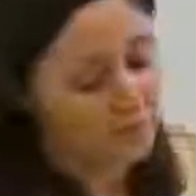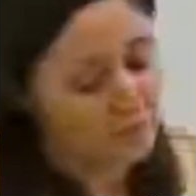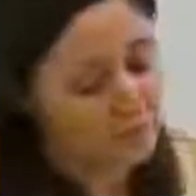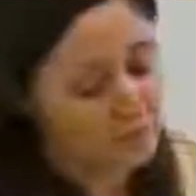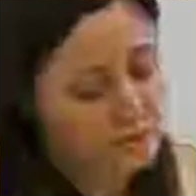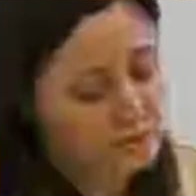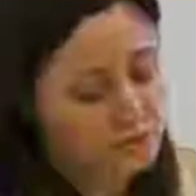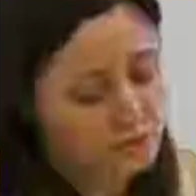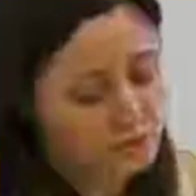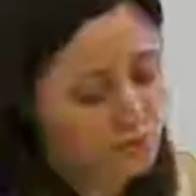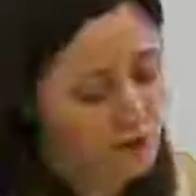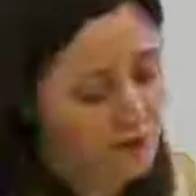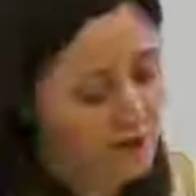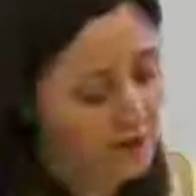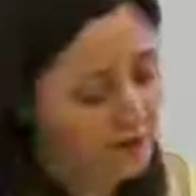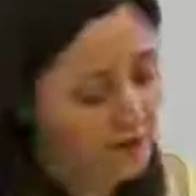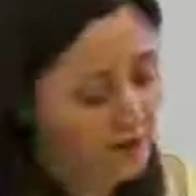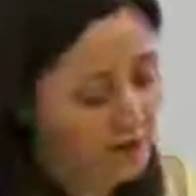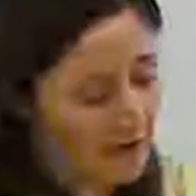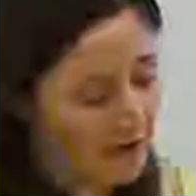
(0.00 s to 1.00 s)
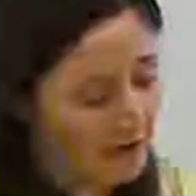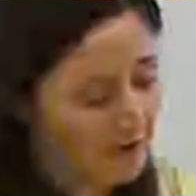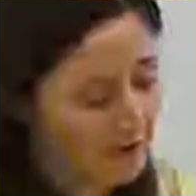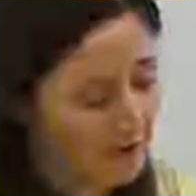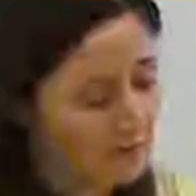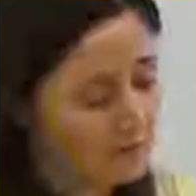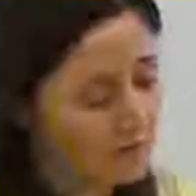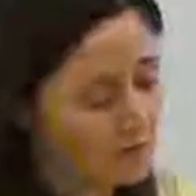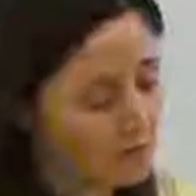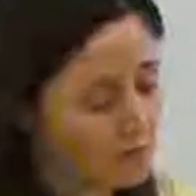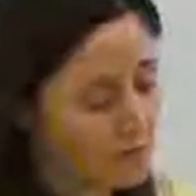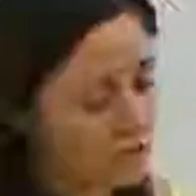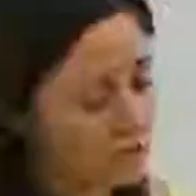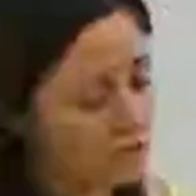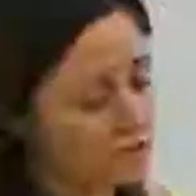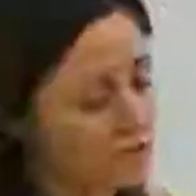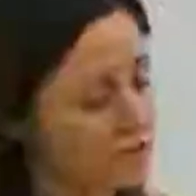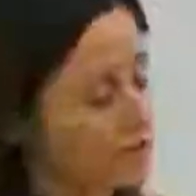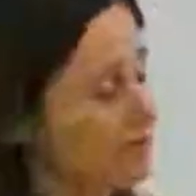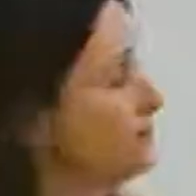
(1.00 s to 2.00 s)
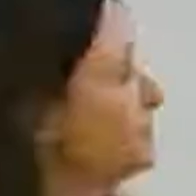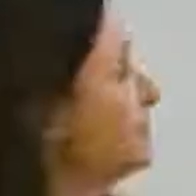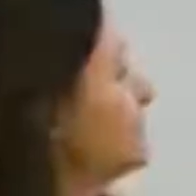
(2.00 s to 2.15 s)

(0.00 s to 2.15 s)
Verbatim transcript: of the reasons why I'm so interested in